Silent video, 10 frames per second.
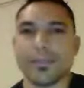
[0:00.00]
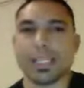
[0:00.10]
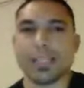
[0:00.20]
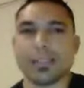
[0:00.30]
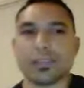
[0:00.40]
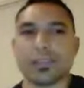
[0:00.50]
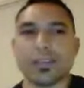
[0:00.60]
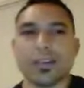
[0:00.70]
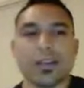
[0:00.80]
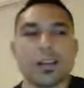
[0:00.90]
Because
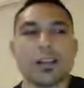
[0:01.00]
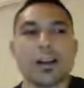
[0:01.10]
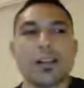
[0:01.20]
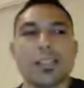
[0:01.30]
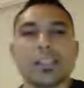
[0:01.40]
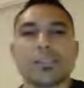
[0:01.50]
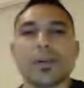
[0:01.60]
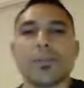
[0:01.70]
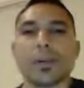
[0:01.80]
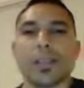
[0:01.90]
not only you
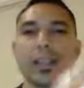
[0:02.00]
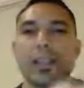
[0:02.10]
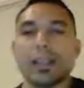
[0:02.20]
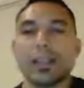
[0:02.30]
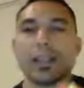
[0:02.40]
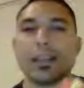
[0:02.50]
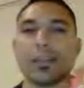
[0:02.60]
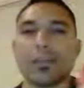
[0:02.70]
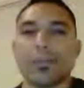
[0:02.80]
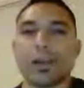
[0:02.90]
are putting in
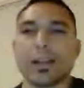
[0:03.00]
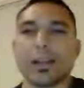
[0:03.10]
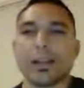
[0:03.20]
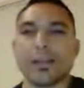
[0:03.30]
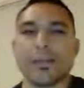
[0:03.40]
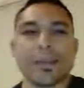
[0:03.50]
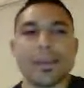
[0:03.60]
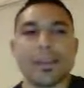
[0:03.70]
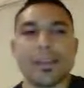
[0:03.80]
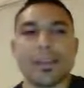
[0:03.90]
your body
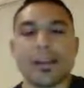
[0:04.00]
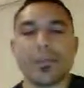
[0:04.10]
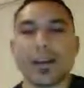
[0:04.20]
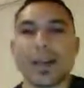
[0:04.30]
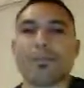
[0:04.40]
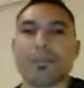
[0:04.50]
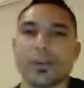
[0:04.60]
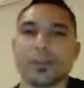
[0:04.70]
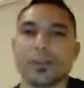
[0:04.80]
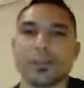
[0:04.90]
the right
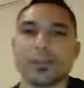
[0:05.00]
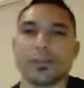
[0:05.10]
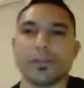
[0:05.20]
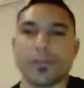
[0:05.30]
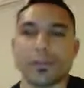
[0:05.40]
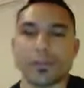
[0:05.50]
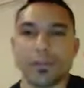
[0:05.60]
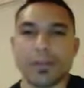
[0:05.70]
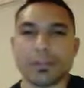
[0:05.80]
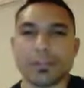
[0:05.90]
protein for your
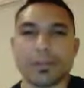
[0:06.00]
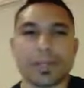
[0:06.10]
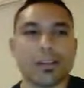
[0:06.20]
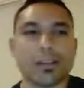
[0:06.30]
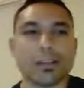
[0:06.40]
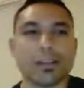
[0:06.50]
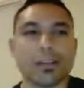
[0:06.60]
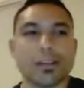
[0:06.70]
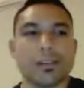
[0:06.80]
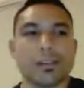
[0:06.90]
muscle, but you
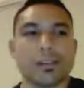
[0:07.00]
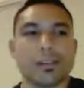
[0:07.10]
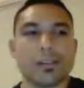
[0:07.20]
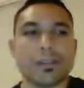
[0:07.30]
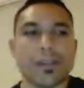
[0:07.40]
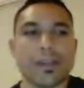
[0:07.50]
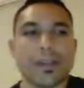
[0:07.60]
are also